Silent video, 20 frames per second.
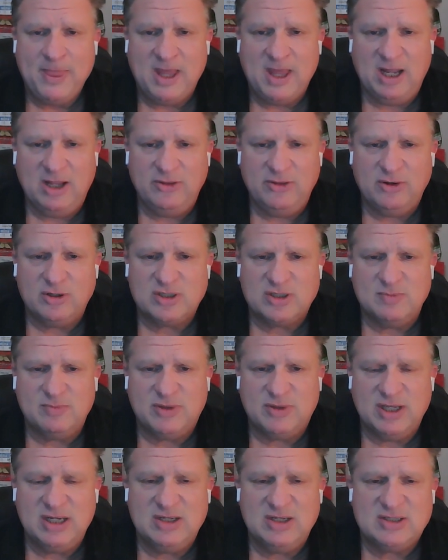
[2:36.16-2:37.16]
And there's some
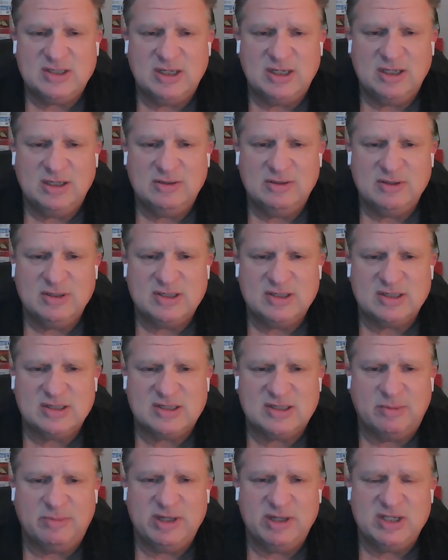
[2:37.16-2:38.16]
things, uh,
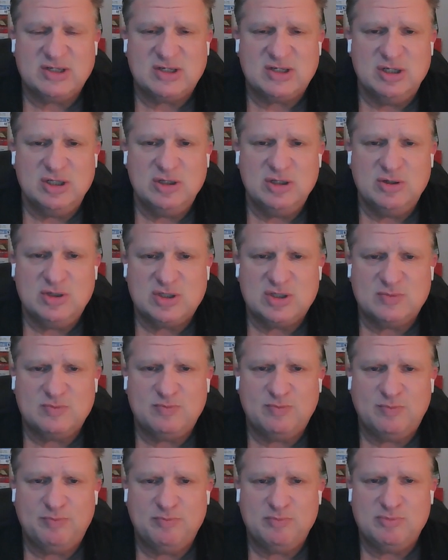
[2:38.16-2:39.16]
some of this news
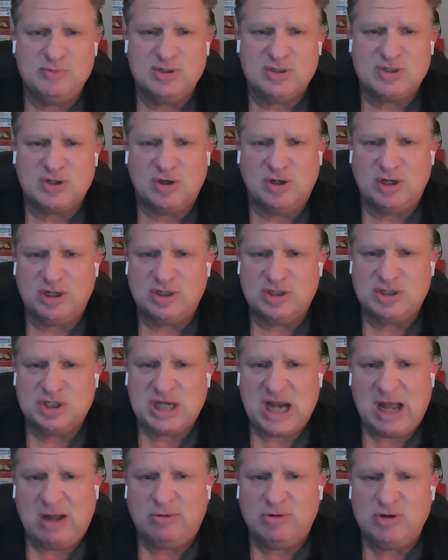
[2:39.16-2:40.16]
is going to
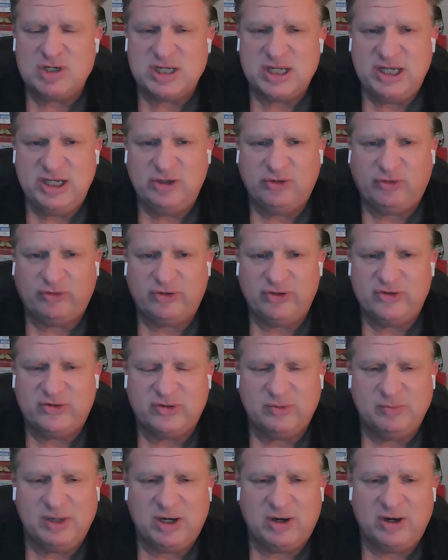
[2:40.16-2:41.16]
challenge the Heels in
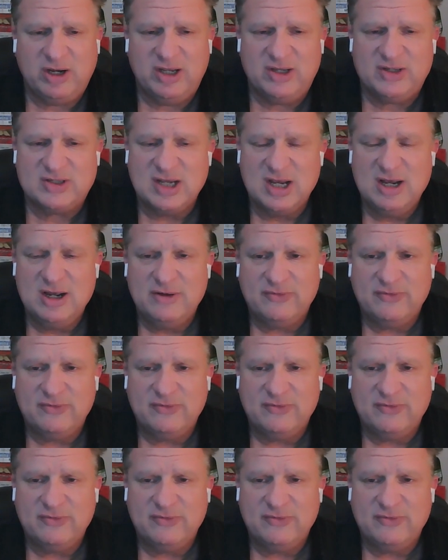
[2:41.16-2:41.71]
some areas.